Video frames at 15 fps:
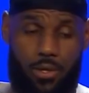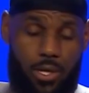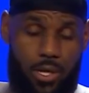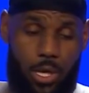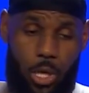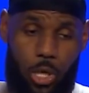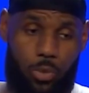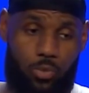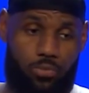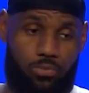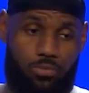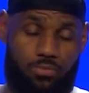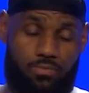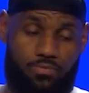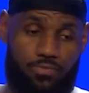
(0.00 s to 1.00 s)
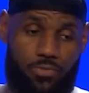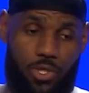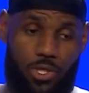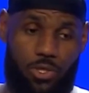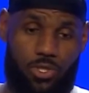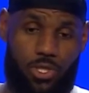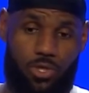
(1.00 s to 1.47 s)

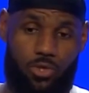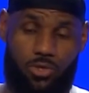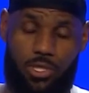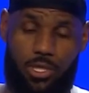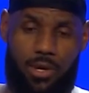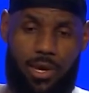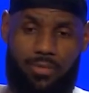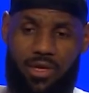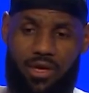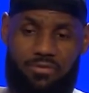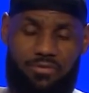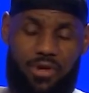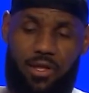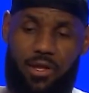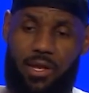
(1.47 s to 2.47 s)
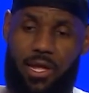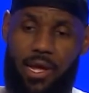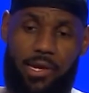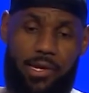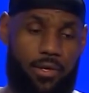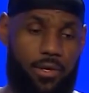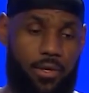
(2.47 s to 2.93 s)
you know, so you still have that feeling
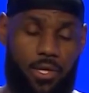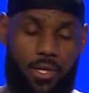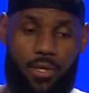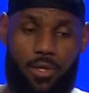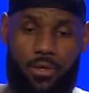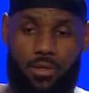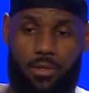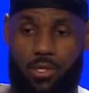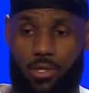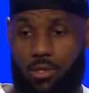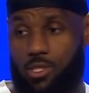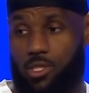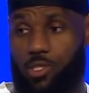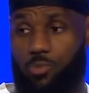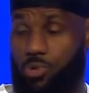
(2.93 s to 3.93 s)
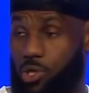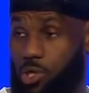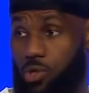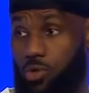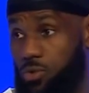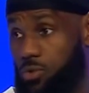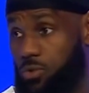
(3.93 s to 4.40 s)
like, you know, this is
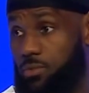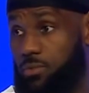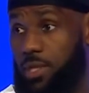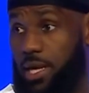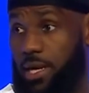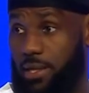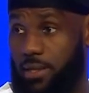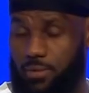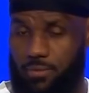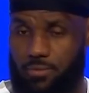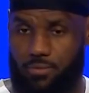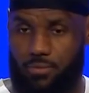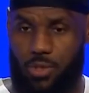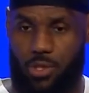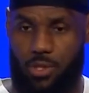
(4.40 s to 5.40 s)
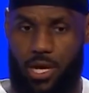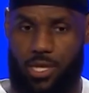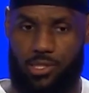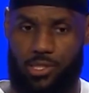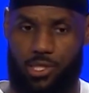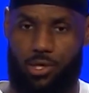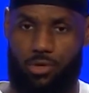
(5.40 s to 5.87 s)
pretty cool. Like, you know, I
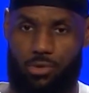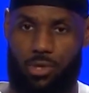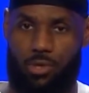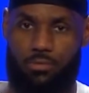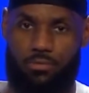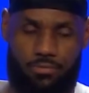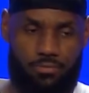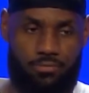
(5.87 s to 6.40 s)
still, and